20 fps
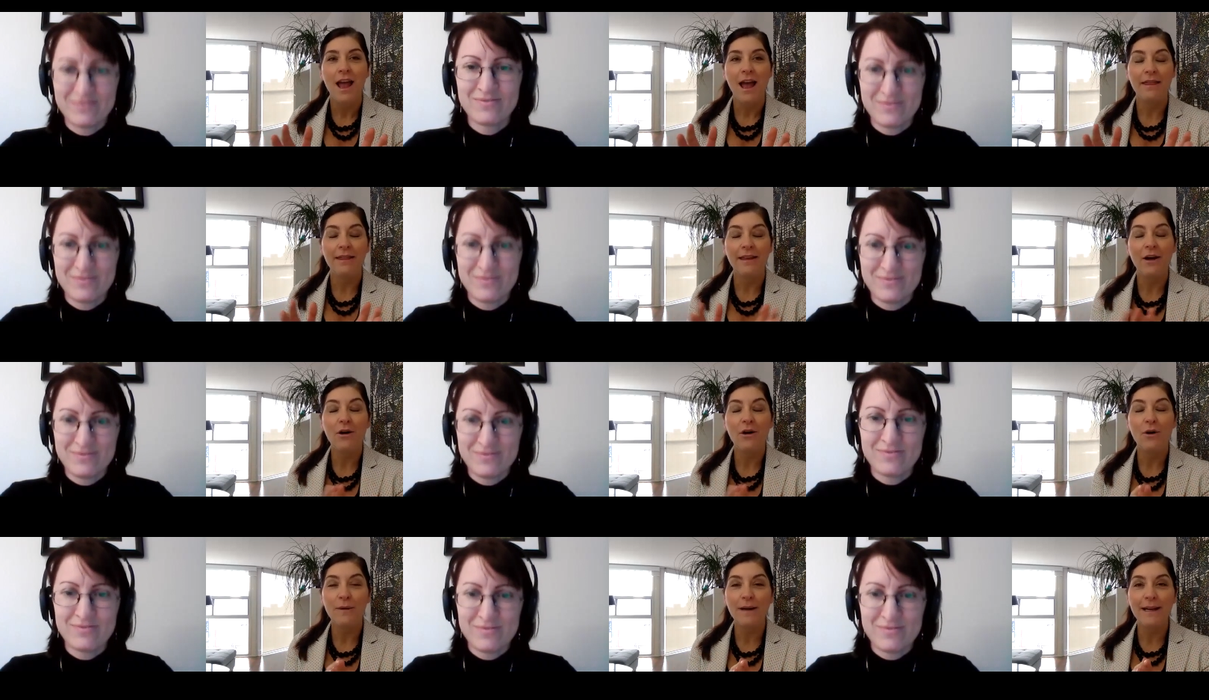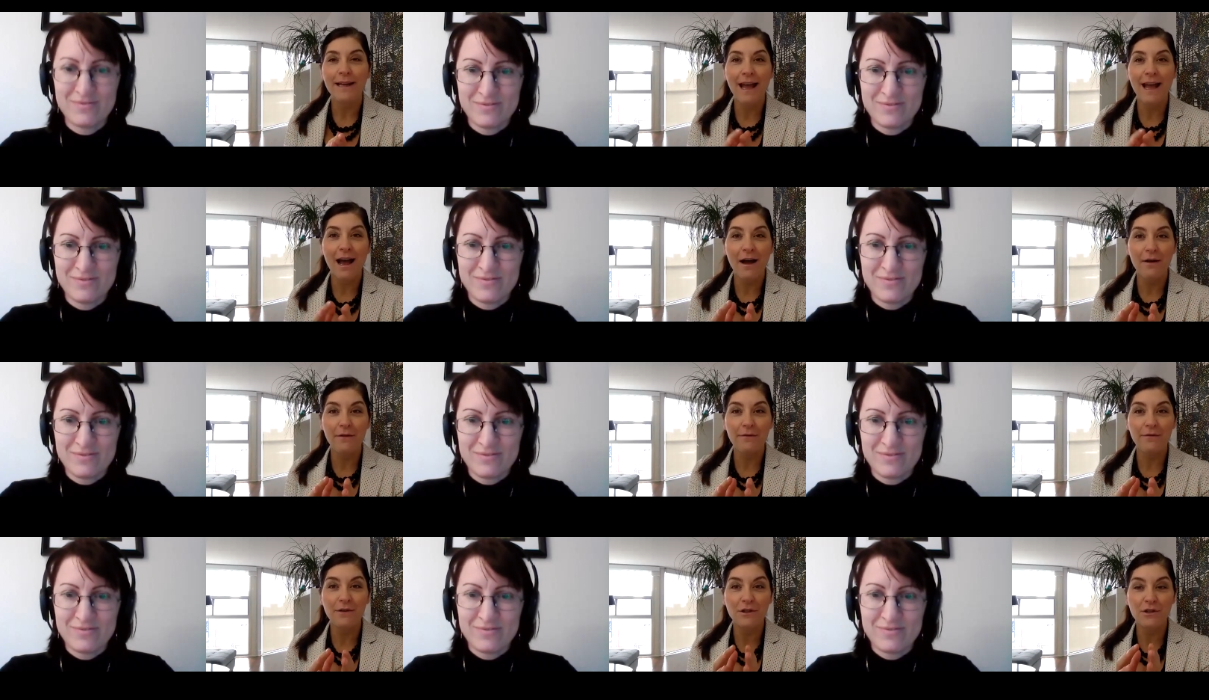Speaker 1: and they already
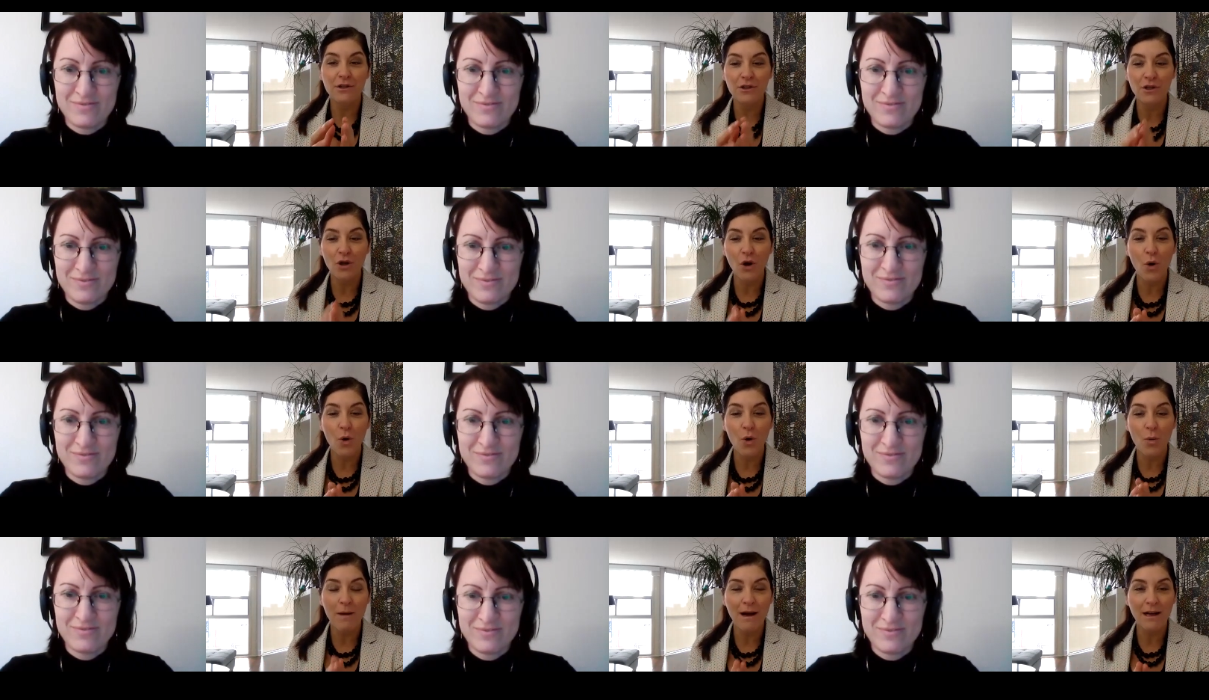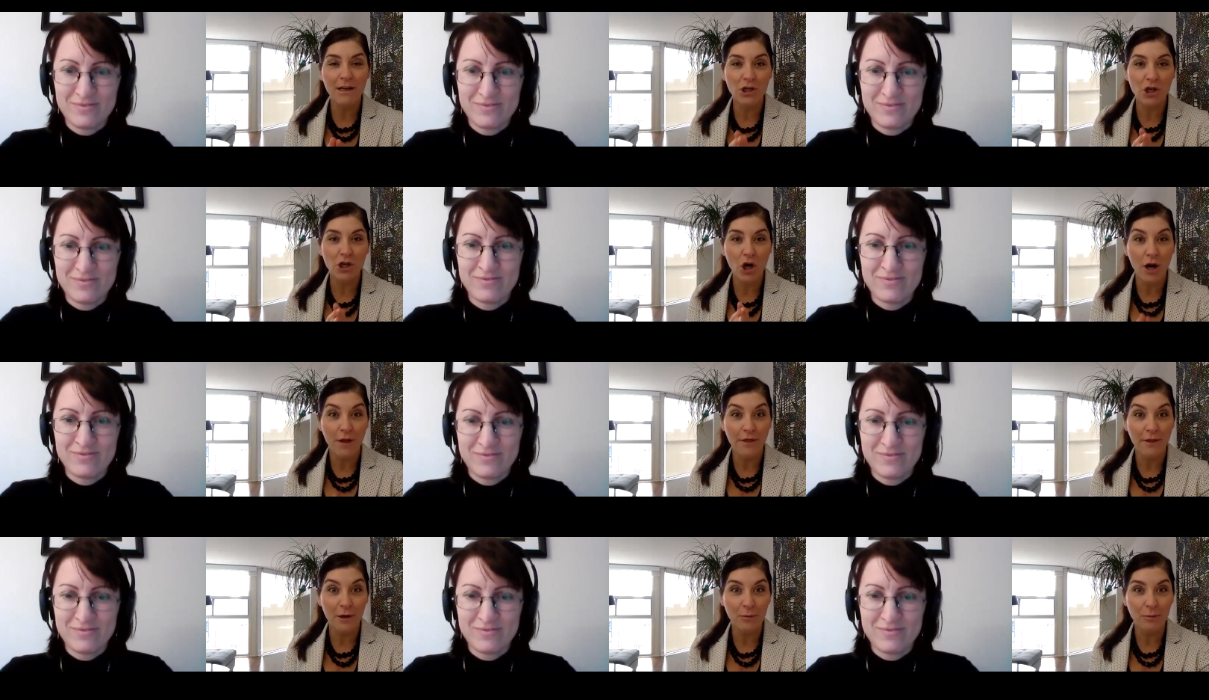have so much
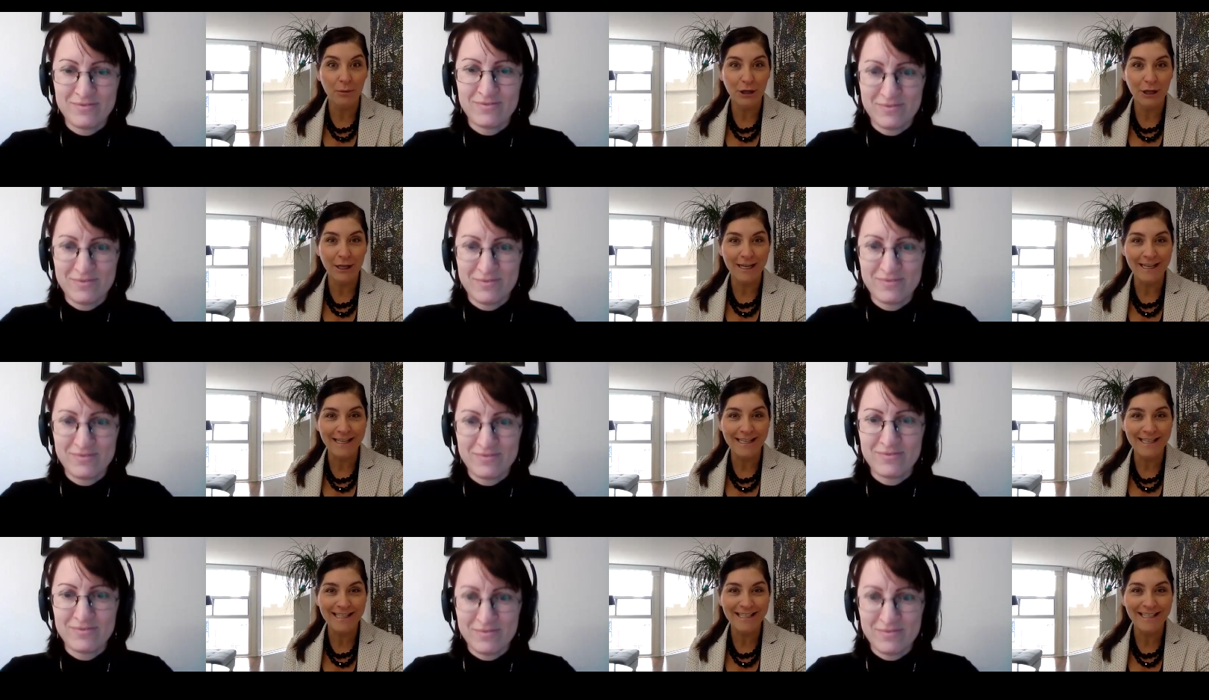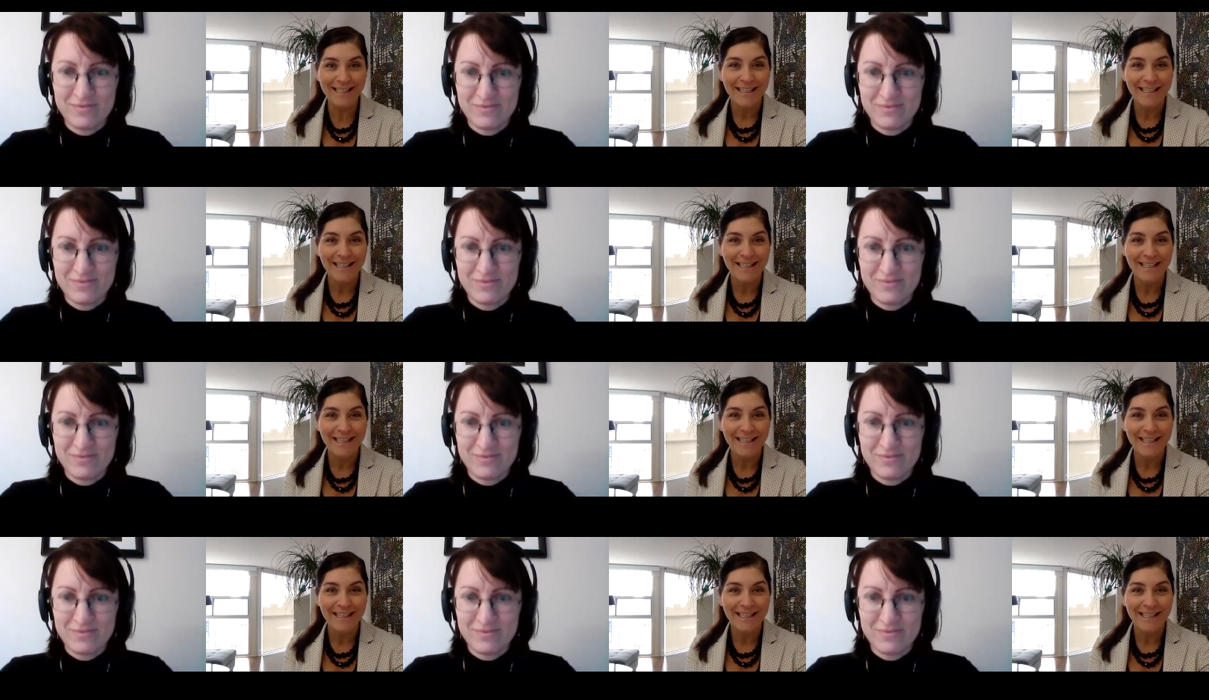on their plate,